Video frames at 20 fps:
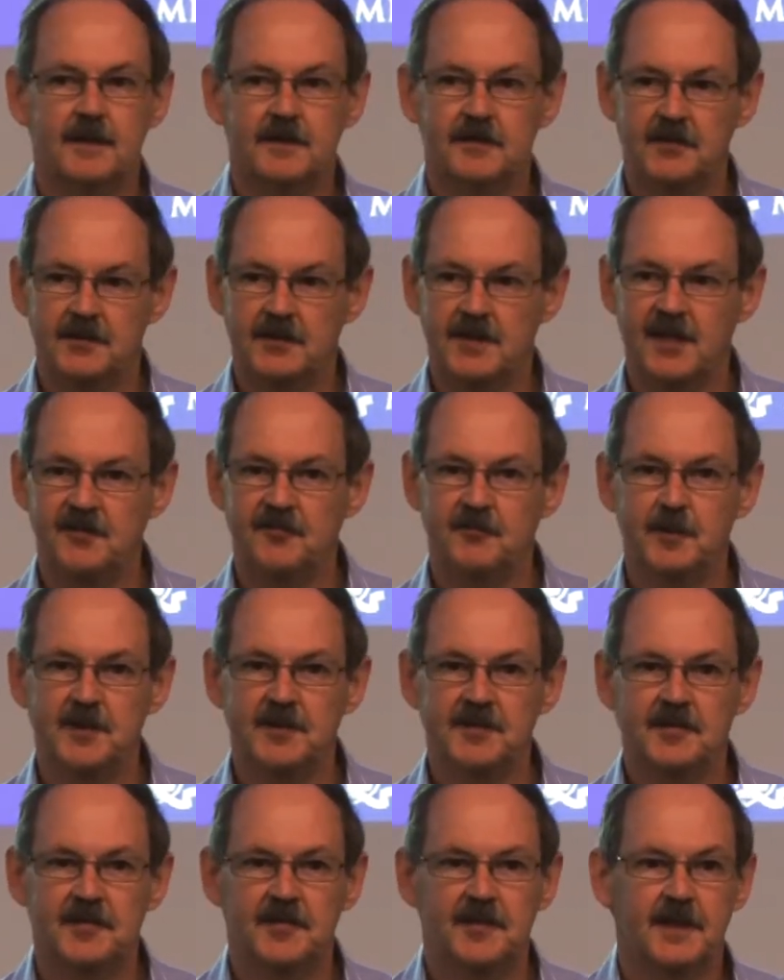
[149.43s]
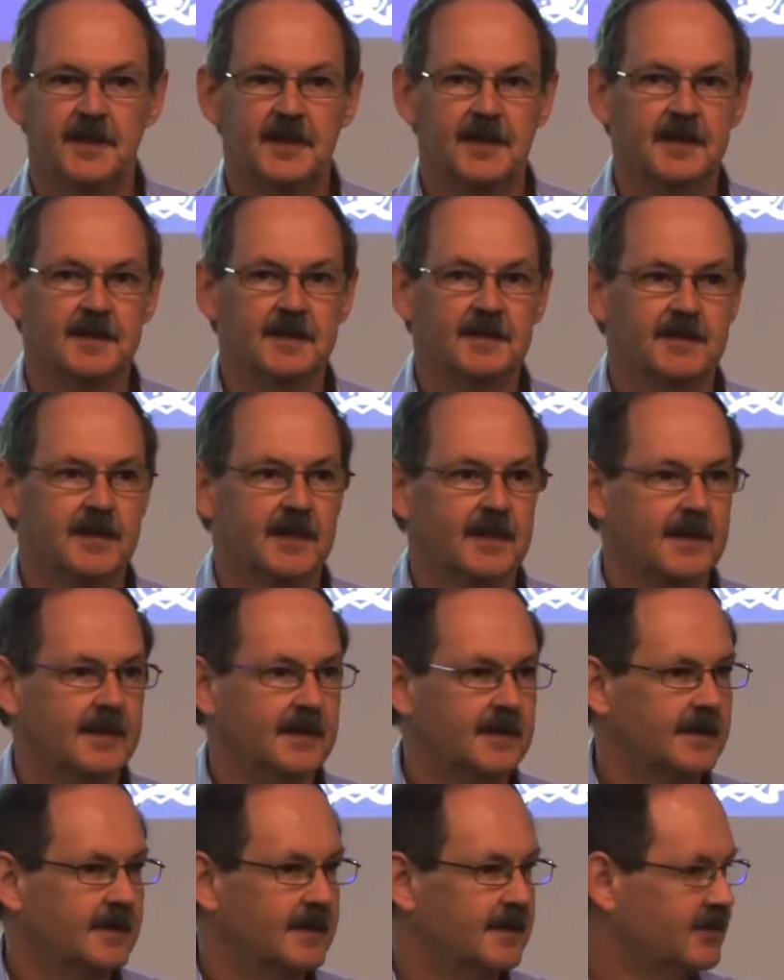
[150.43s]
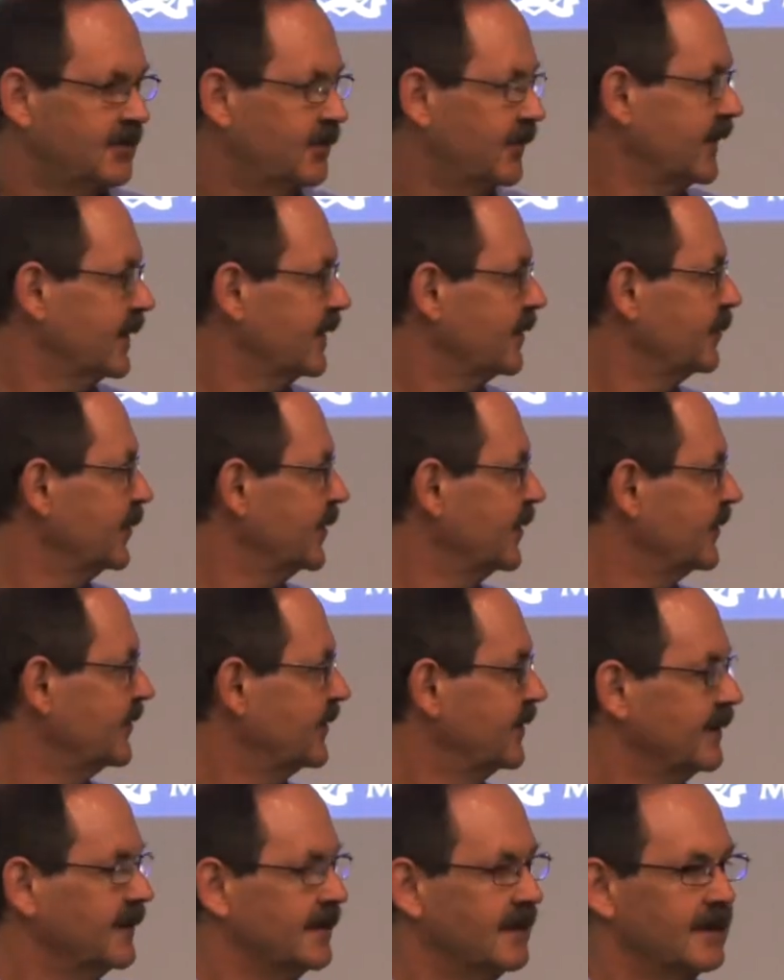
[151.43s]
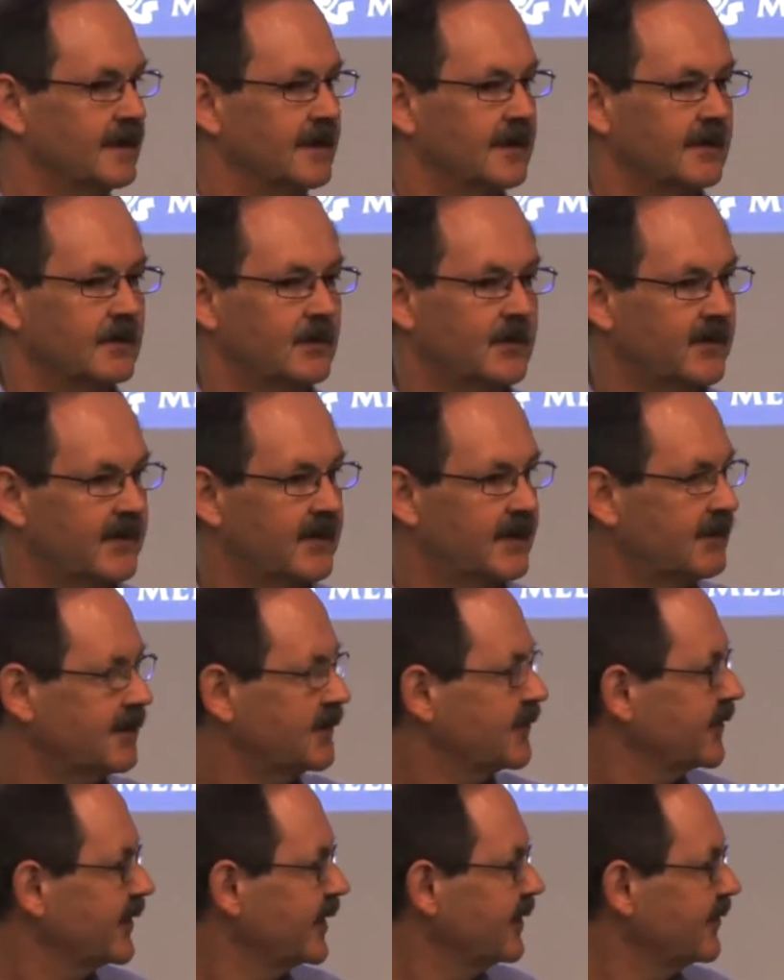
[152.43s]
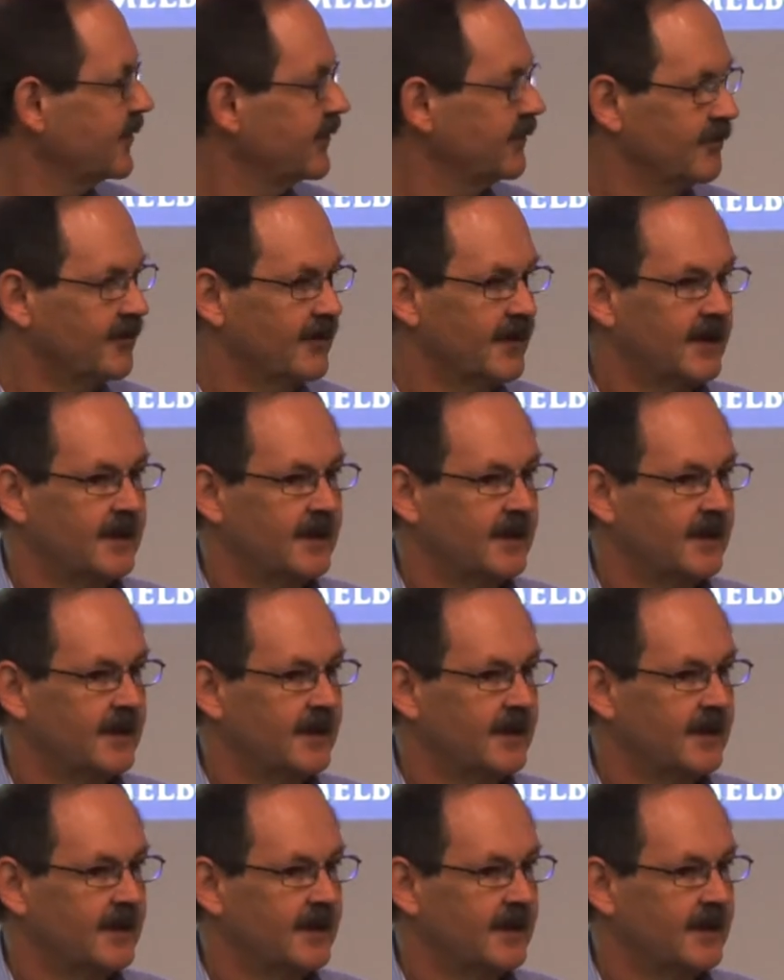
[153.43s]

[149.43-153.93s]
into government, and, uh, and into the community uh, with their extensive